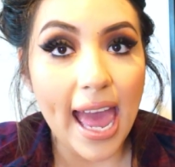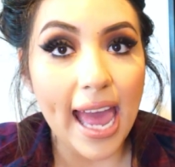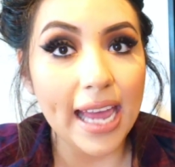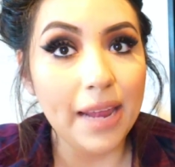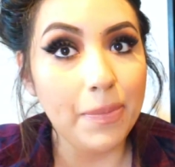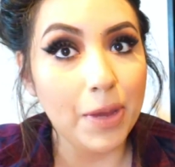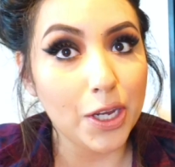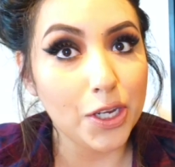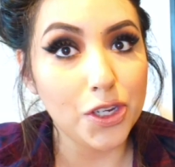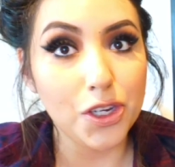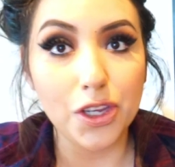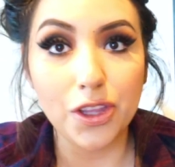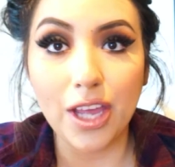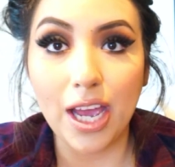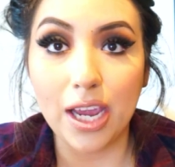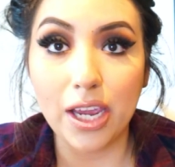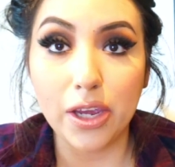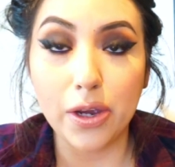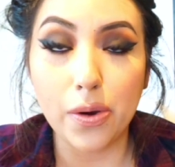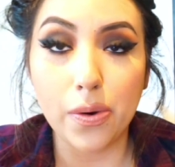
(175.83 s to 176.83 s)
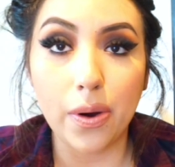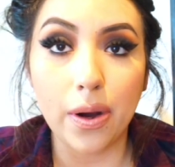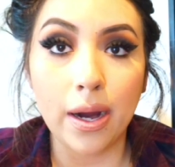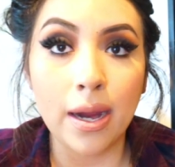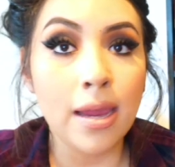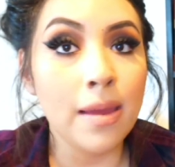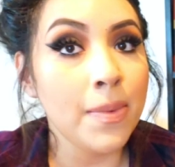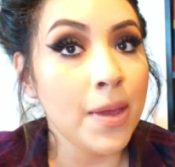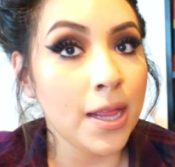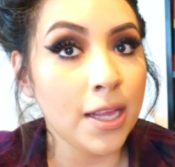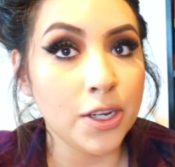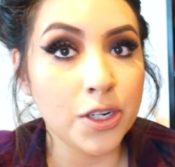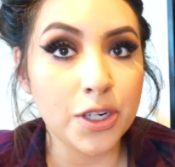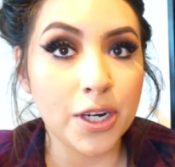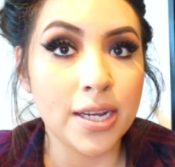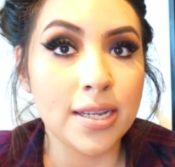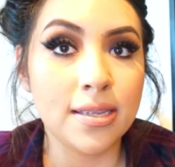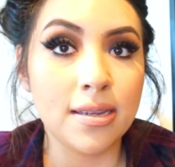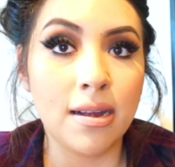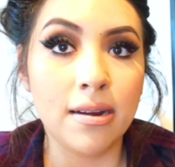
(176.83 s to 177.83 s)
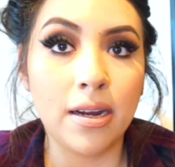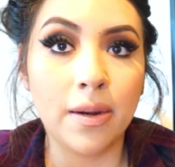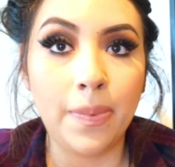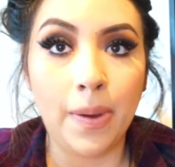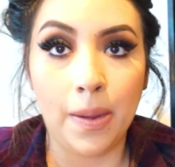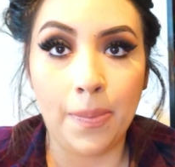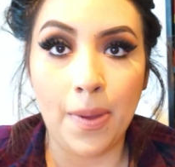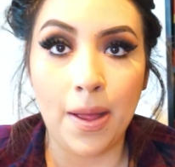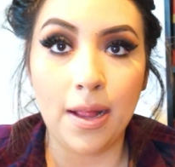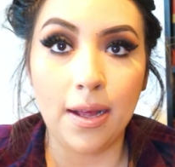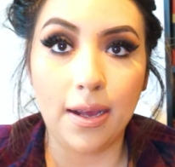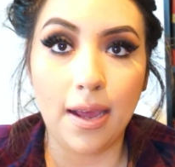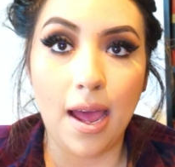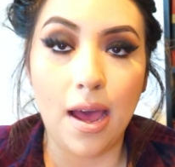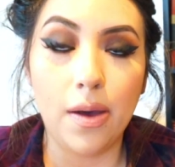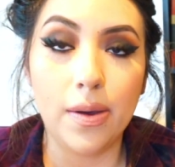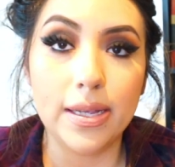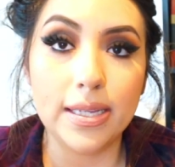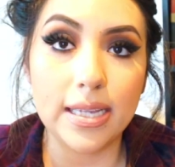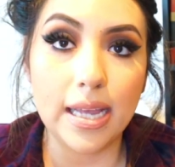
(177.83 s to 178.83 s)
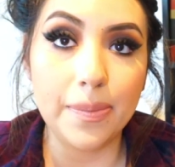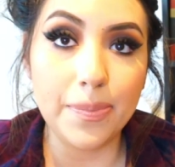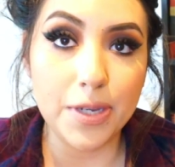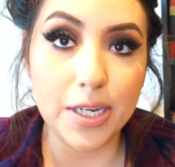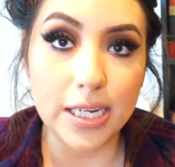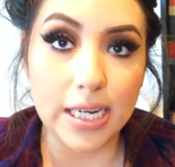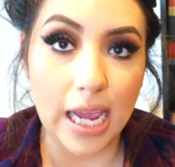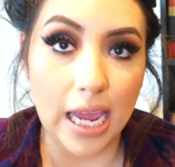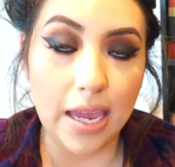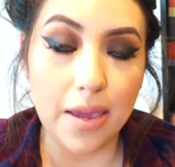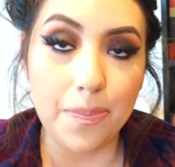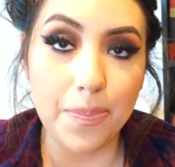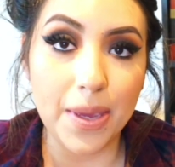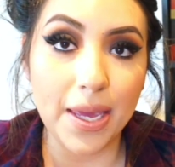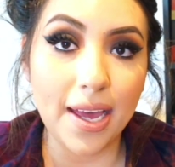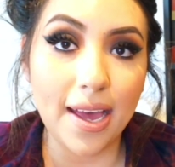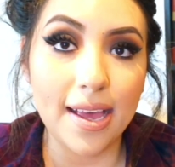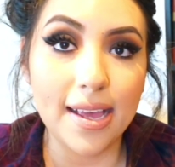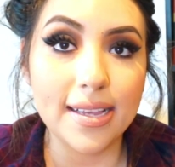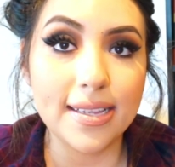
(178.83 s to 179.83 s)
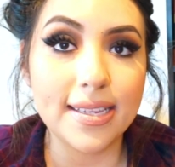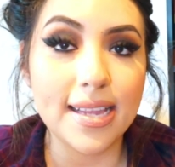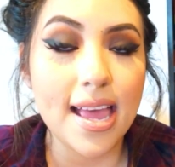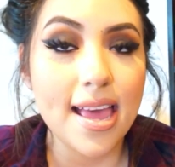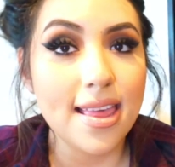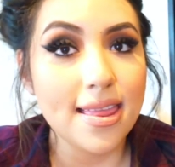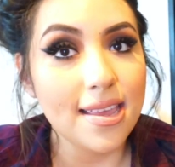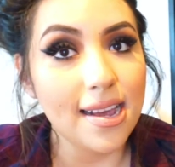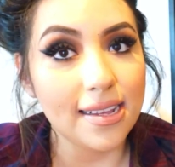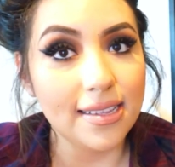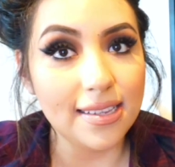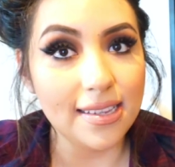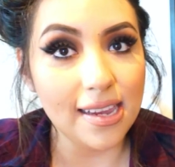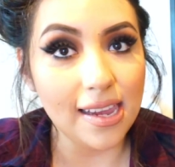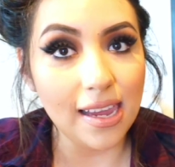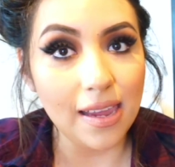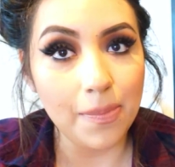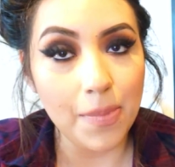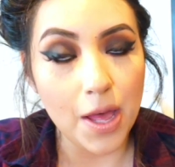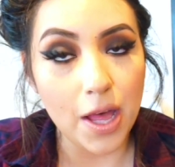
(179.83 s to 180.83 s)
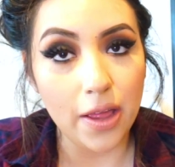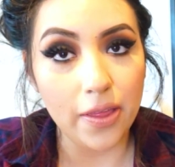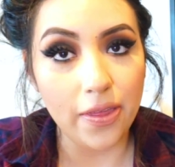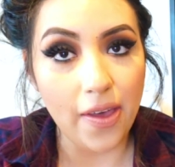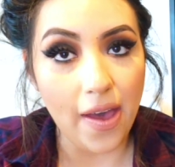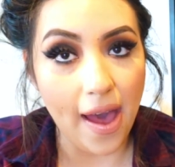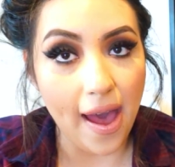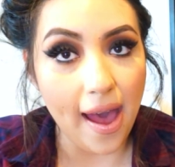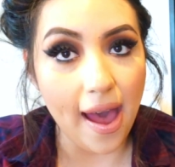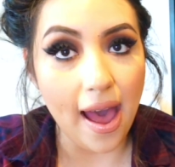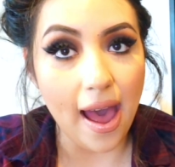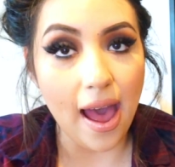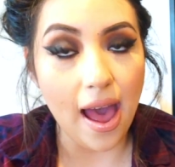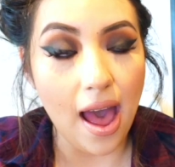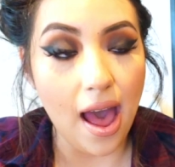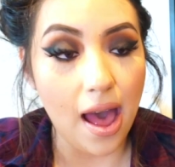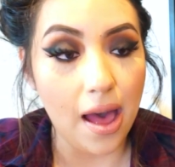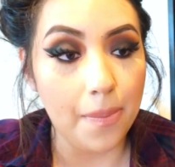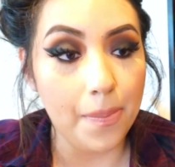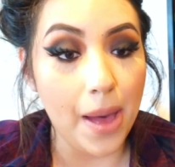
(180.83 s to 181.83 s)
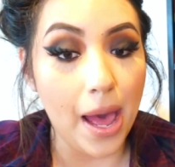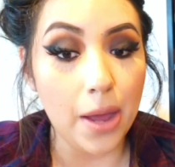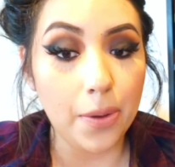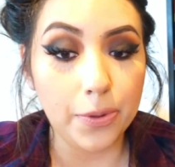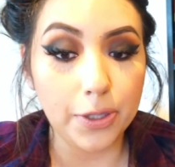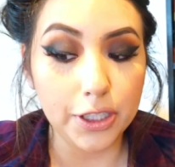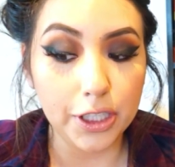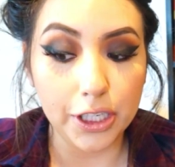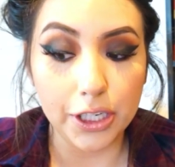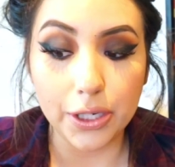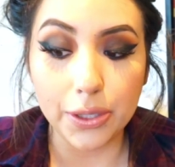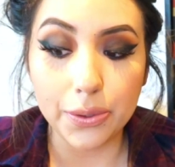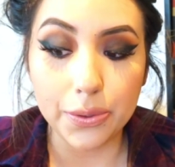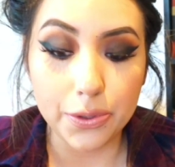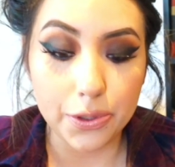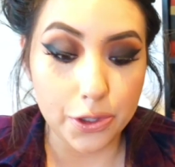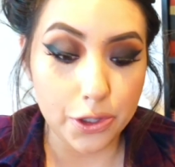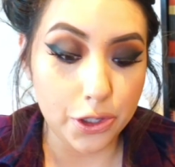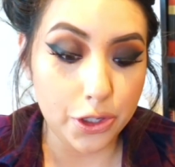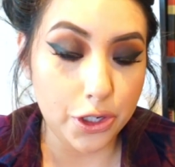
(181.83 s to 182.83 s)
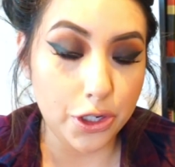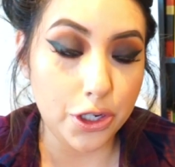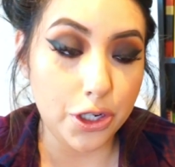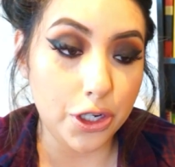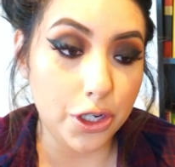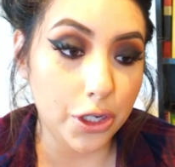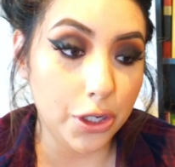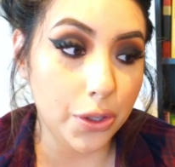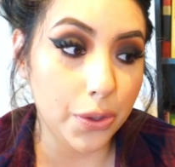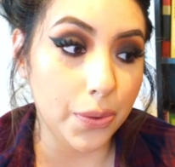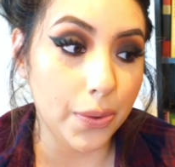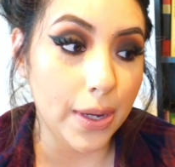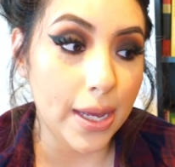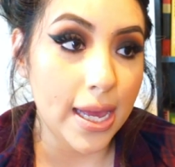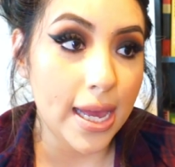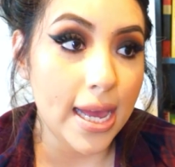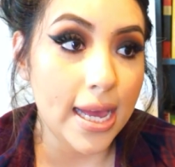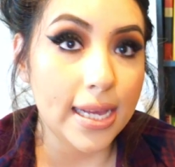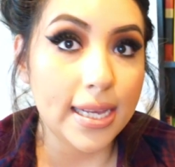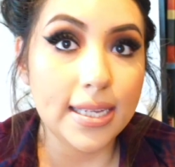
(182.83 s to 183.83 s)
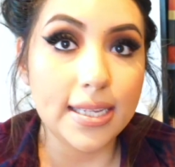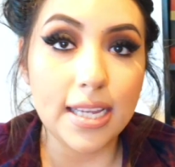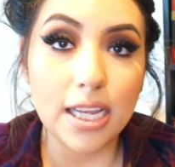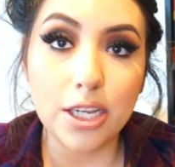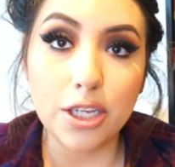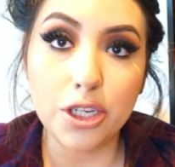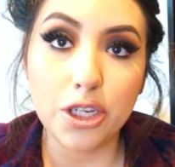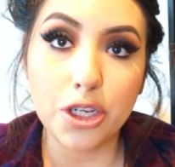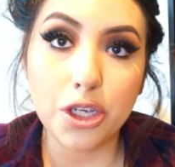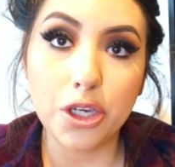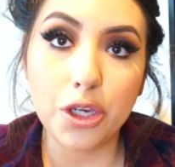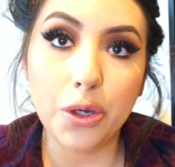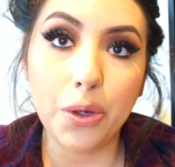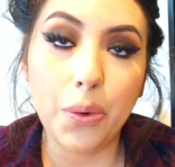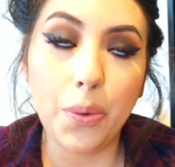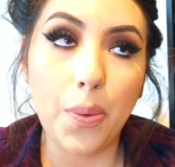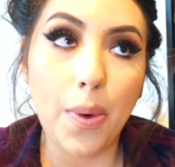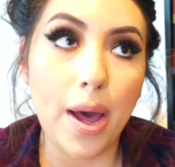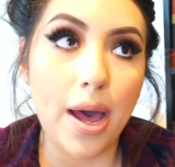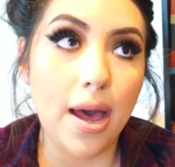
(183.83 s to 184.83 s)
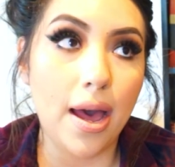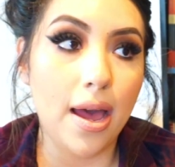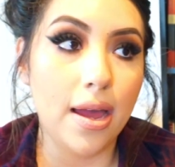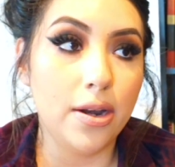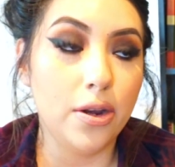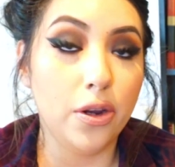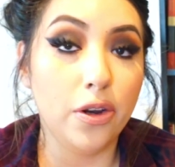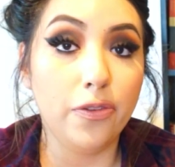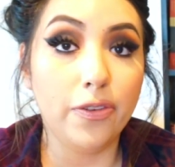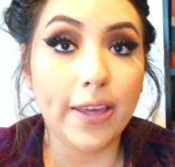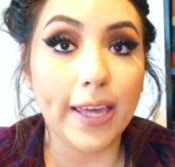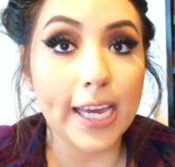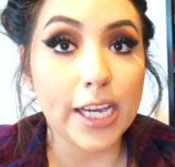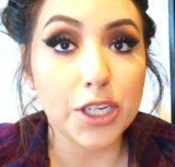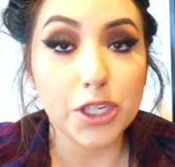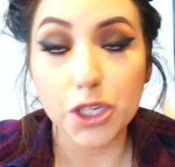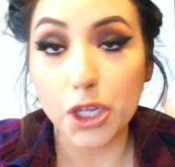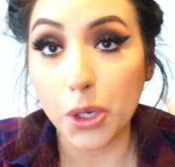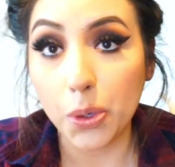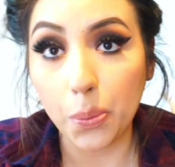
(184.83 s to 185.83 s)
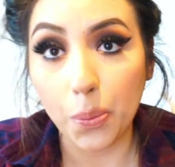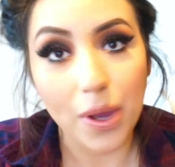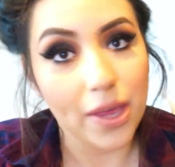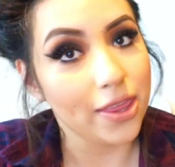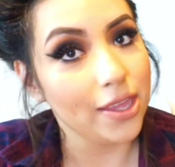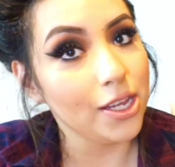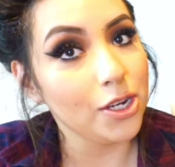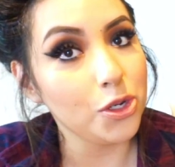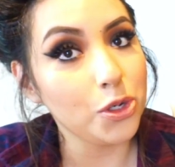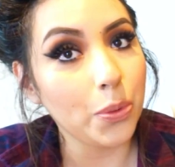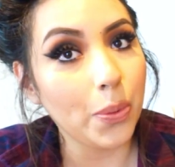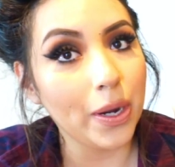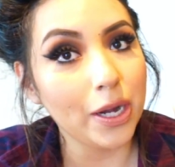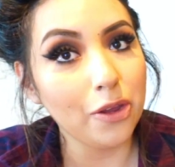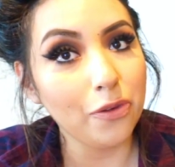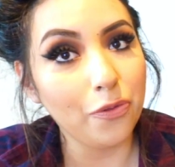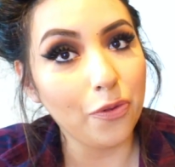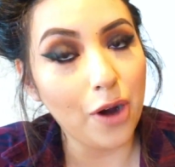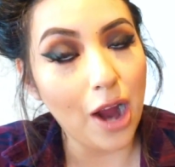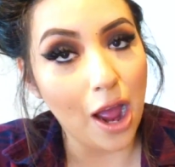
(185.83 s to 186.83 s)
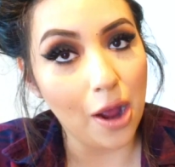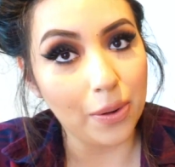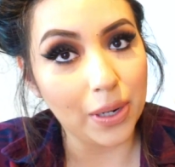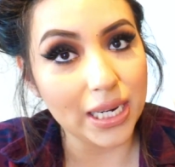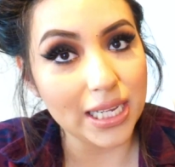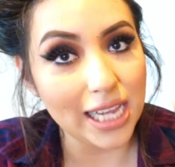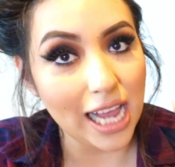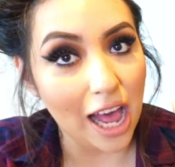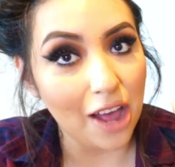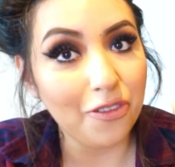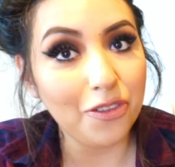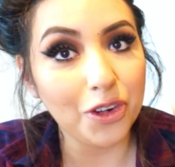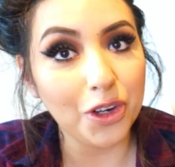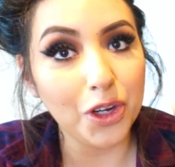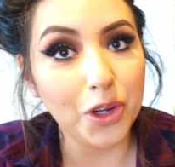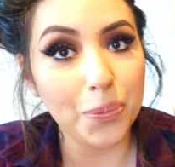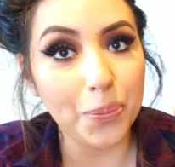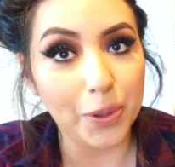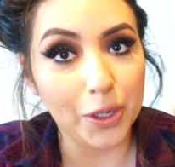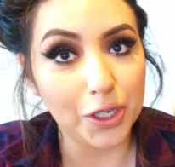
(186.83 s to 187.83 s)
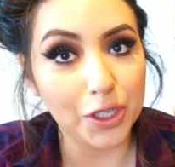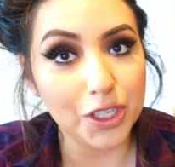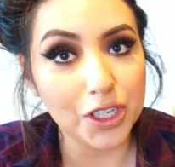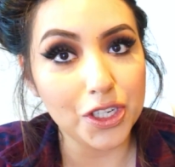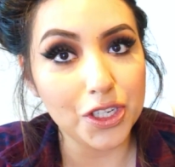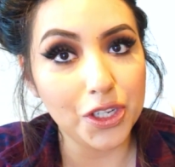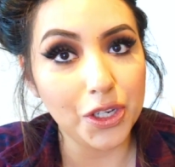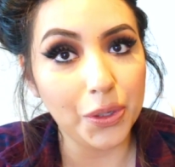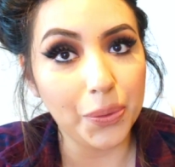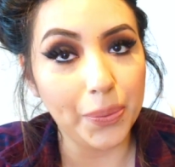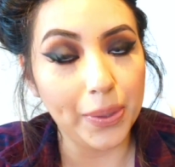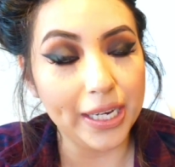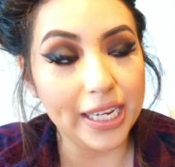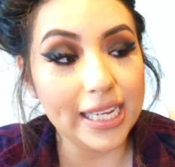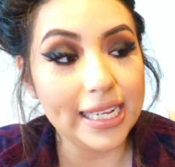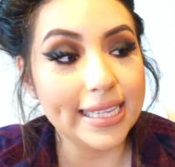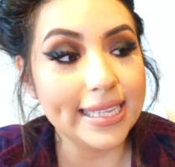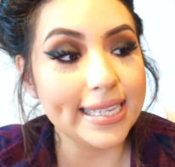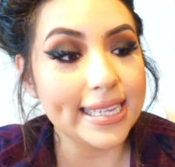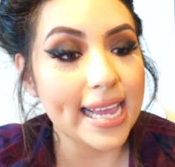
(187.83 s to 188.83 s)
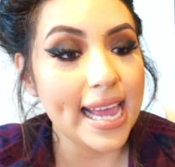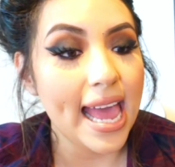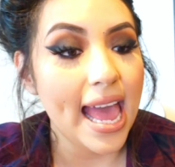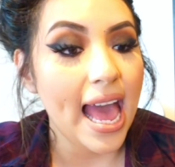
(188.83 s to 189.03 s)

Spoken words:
and make sure that your email address on your PayPal account is up to date, because that's the email that I will use to send you a notification within 24 hours after you purchase your readings,